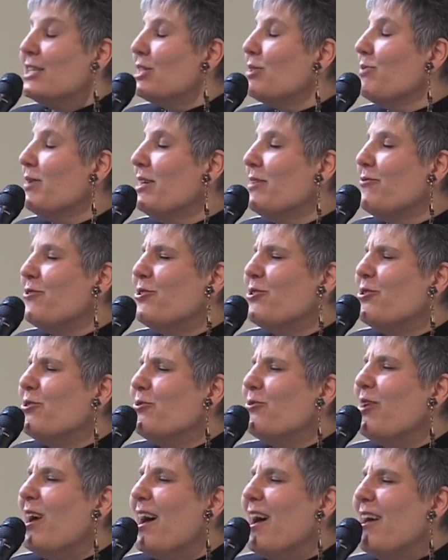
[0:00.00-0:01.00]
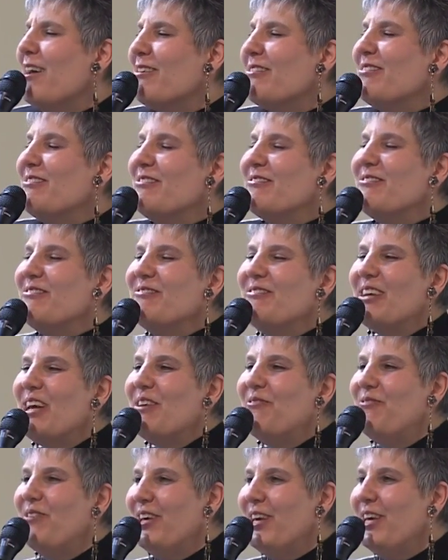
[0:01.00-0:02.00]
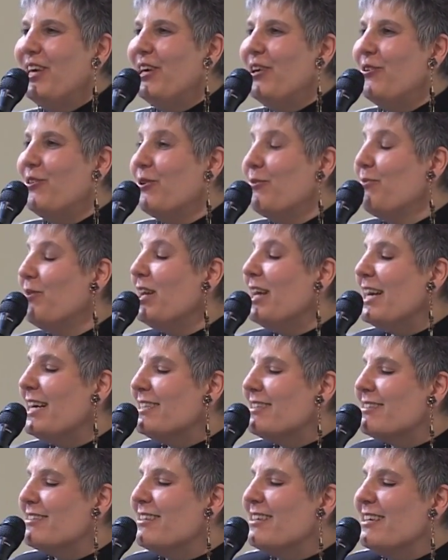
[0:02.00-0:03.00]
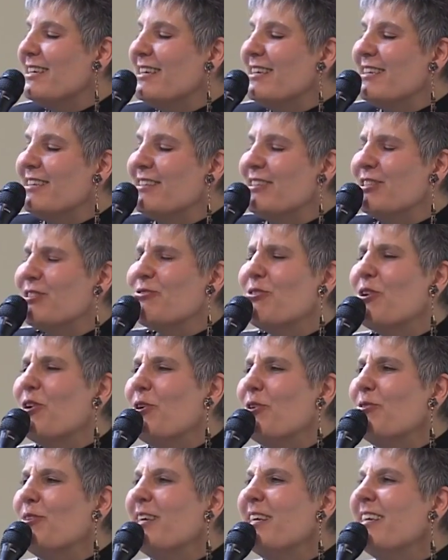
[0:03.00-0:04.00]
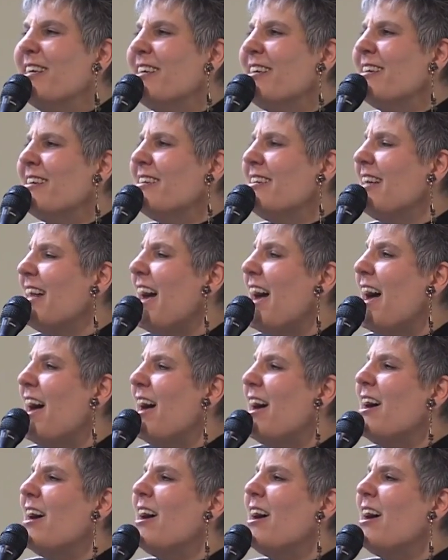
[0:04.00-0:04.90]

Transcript: swivel around and feel the blessings growing now.